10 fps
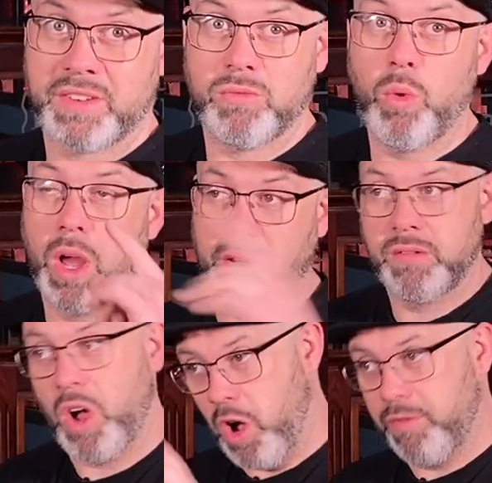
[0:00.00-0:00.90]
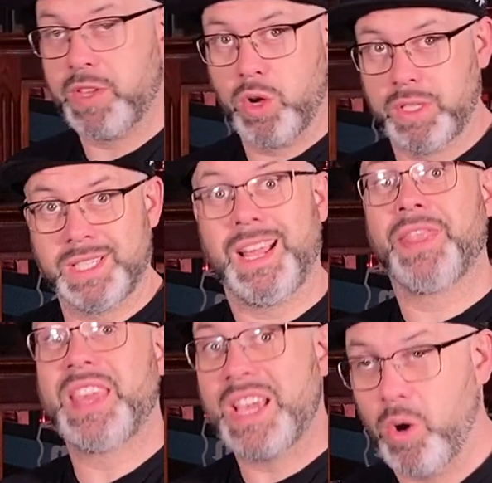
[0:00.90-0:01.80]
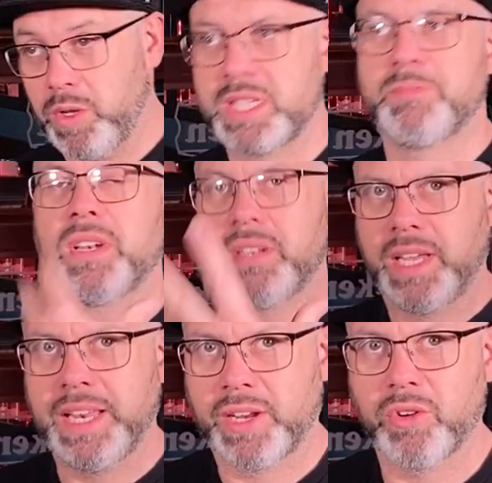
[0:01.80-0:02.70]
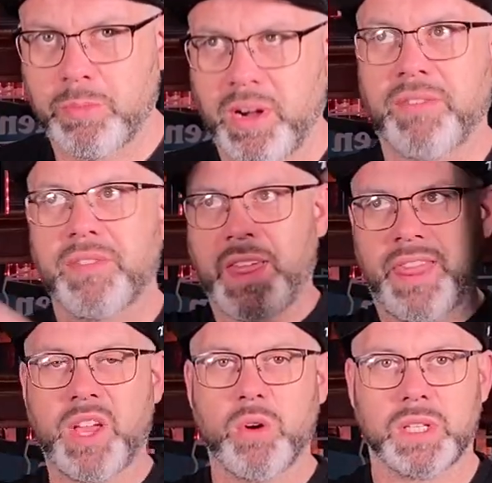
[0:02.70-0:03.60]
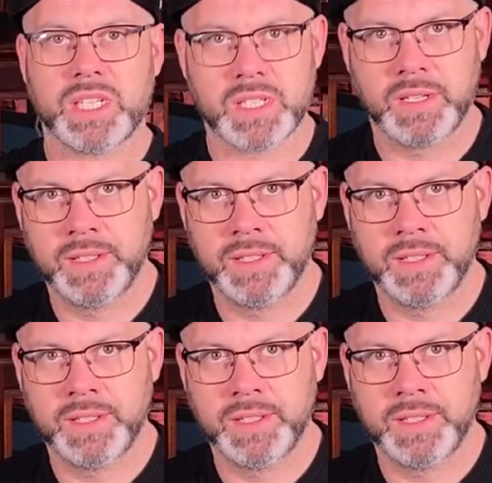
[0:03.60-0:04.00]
One of the oldest, not the oldest, but in the group of the oldest.